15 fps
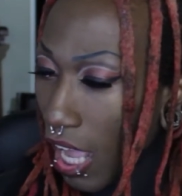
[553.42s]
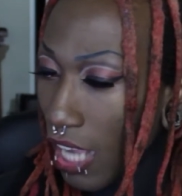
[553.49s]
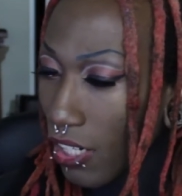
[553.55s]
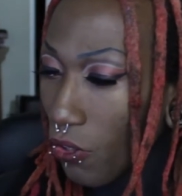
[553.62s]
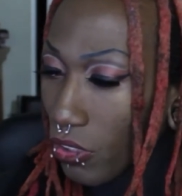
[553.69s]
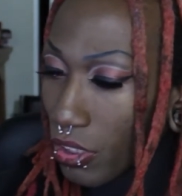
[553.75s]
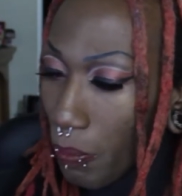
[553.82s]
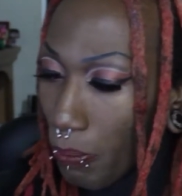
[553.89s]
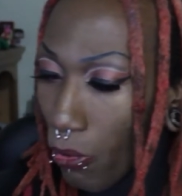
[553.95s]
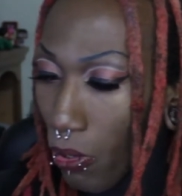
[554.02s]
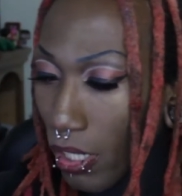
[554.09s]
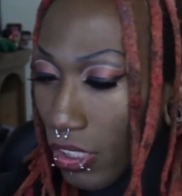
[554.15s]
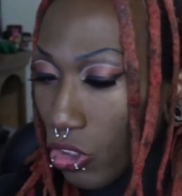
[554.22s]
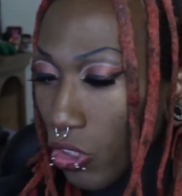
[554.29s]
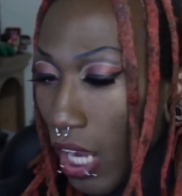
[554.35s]
I know it's a
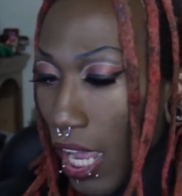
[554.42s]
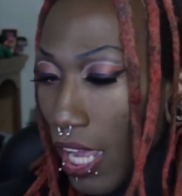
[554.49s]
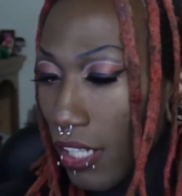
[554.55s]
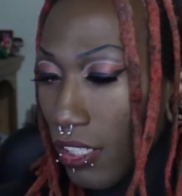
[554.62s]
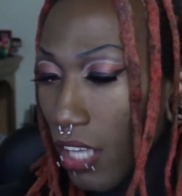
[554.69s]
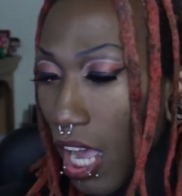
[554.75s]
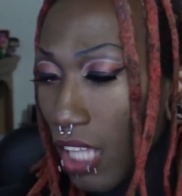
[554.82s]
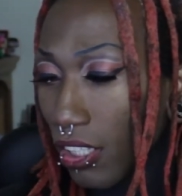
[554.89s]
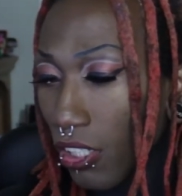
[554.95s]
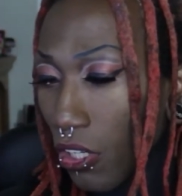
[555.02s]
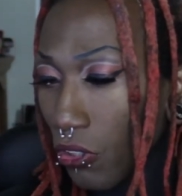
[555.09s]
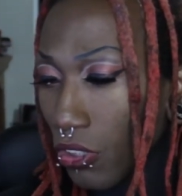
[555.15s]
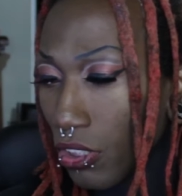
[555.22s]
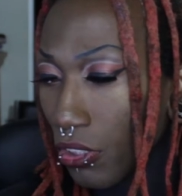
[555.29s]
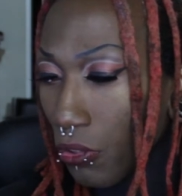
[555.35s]
boring trad goth
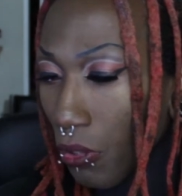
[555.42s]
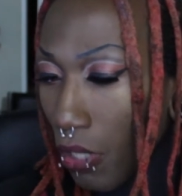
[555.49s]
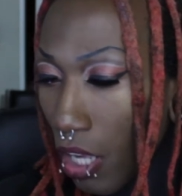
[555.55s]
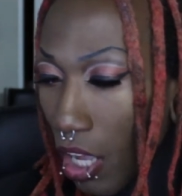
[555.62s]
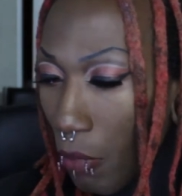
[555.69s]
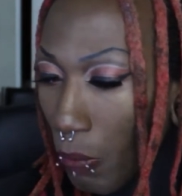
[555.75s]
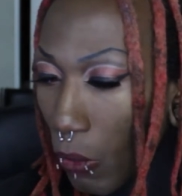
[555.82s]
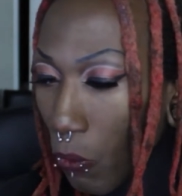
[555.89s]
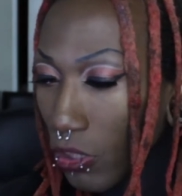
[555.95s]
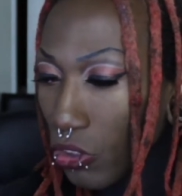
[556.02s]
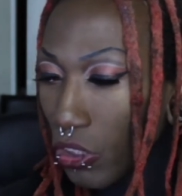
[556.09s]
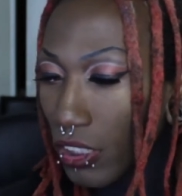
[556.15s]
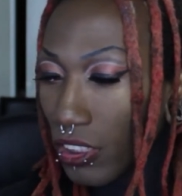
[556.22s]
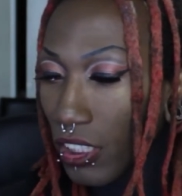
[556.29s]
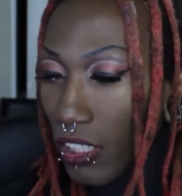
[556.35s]
go-to, but would
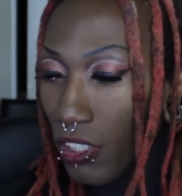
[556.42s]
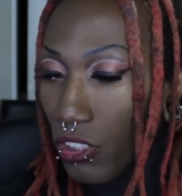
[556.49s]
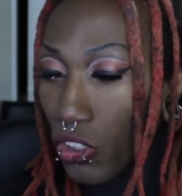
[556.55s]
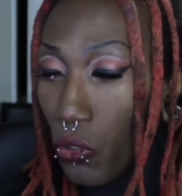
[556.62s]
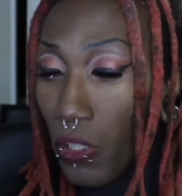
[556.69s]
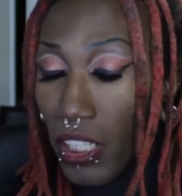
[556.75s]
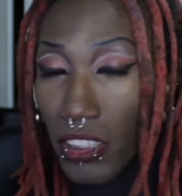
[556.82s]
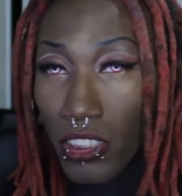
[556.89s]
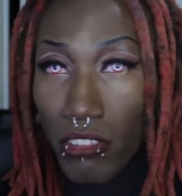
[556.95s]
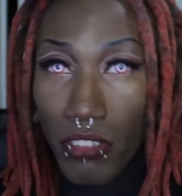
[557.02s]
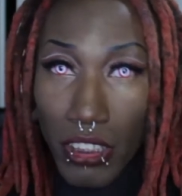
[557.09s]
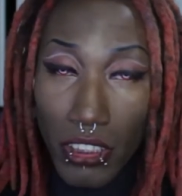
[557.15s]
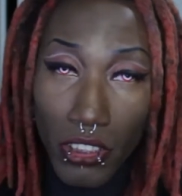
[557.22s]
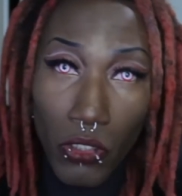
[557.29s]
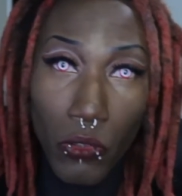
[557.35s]
you consider doing a
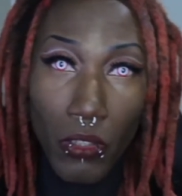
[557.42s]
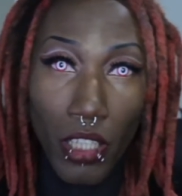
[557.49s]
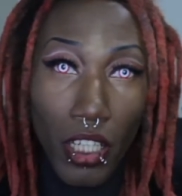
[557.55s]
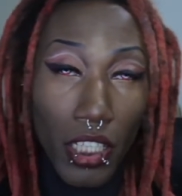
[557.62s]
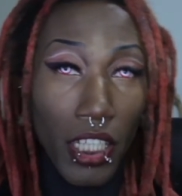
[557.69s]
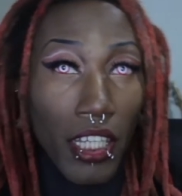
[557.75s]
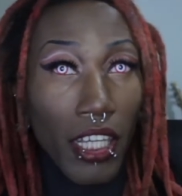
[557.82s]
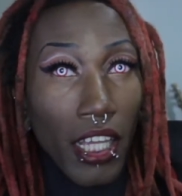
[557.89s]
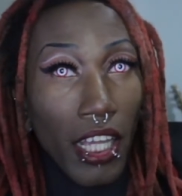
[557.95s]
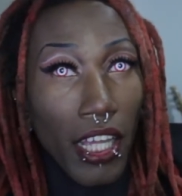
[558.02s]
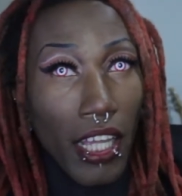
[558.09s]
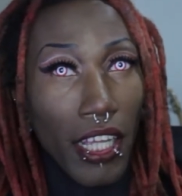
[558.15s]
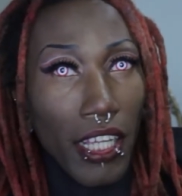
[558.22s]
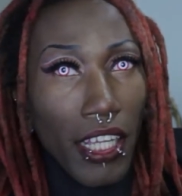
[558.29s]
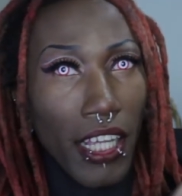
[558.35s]
Siouxsie Sioux look?
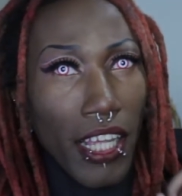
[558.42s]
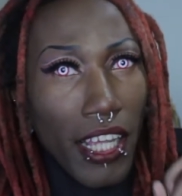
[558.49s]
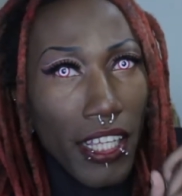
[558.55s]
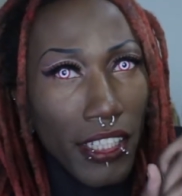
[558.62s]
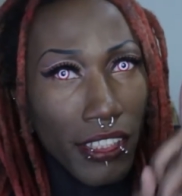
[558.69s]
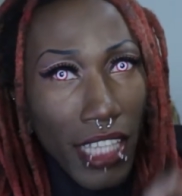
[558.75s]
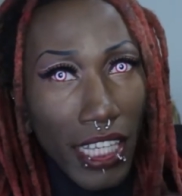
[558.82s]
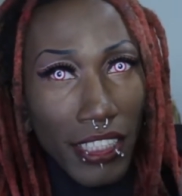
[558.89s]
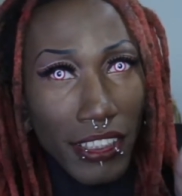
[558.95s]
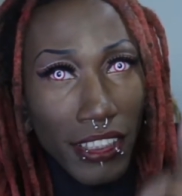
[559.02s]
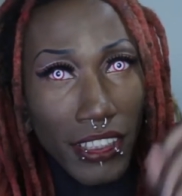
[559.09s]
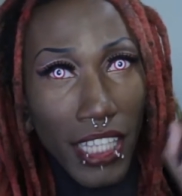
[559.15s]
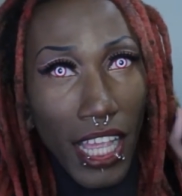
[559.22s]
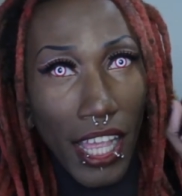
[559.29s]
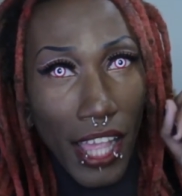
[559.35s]

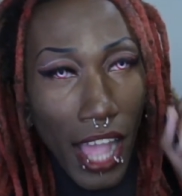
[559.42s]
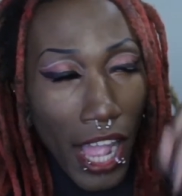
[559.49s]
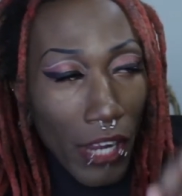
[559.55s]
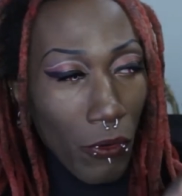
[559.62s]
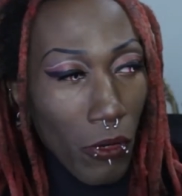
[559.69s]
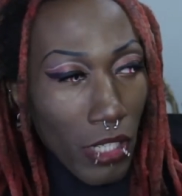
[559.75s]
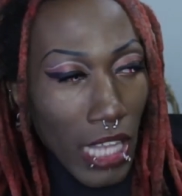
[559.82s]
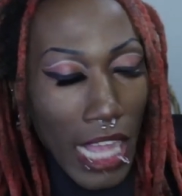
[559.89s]
Yes, I will